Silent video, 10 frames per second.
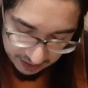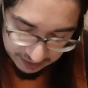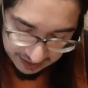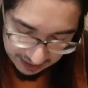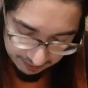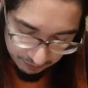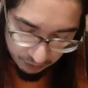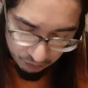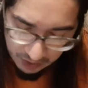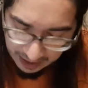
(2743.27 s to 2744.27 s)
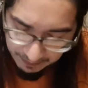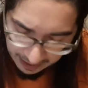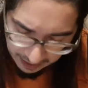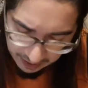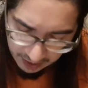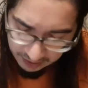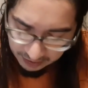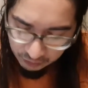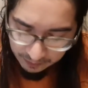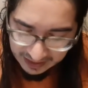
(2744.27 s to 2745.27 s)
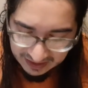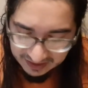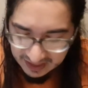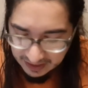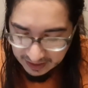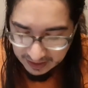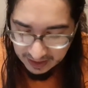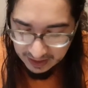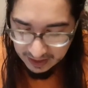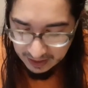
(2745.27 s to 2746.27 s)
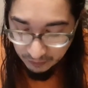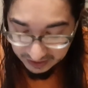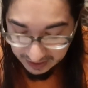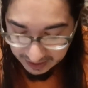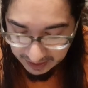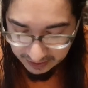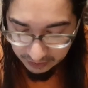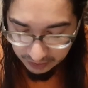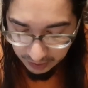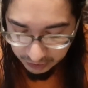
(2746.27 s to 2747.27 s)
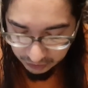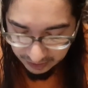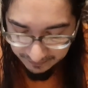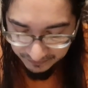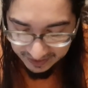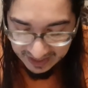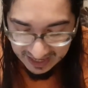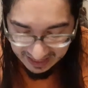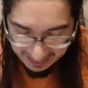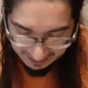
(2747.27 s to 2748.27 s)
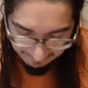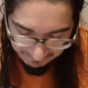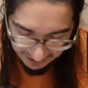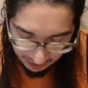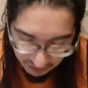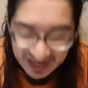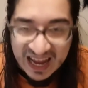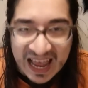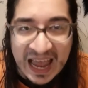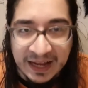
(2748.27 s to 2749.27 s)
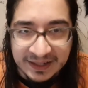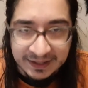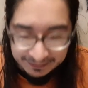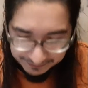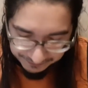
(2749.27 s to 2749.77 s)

unto him, Rabbi, this woman was taken into adultery in the very act.